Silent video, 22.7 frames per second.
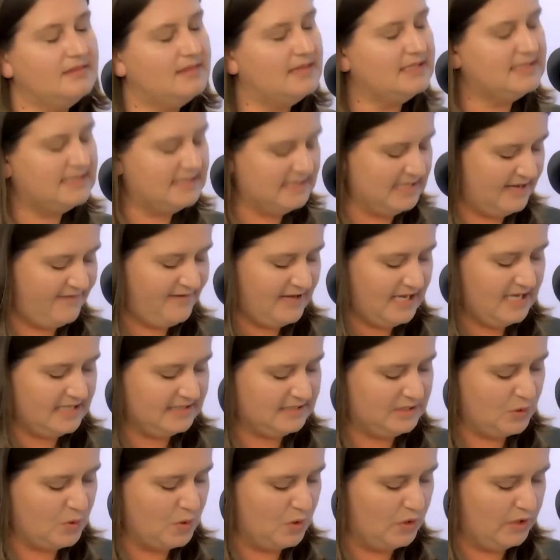The
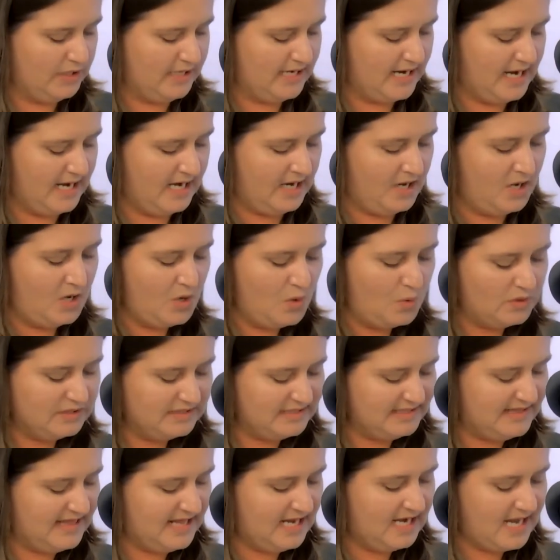CVS coordinator
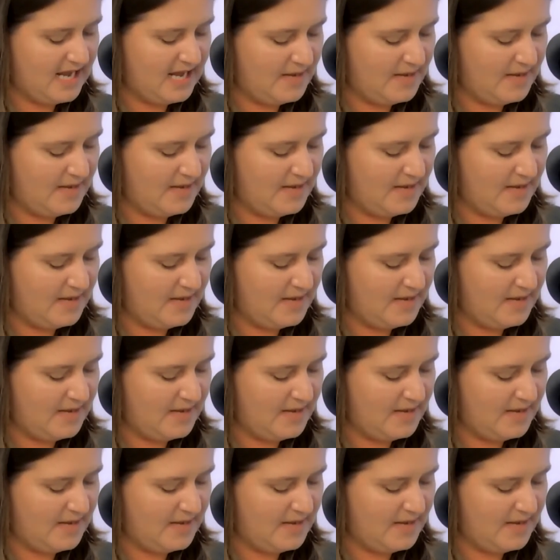was then